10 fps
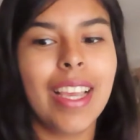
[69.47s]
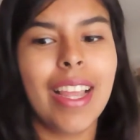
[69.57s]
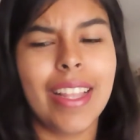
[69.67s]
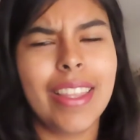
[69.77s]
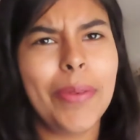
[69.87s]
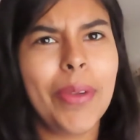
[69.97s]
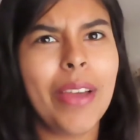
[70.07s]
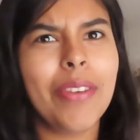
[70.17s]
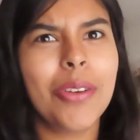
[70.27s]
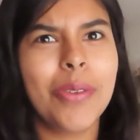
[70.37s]
And I think we
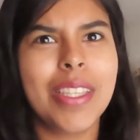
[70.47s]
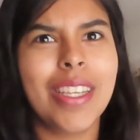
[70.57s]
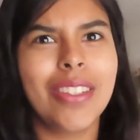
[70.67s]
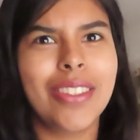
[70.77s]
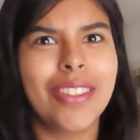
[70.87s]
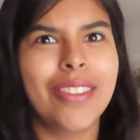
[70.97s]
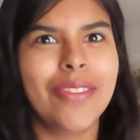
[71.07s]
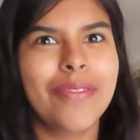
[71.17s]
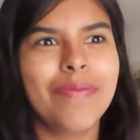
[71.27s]
have a quiz there too.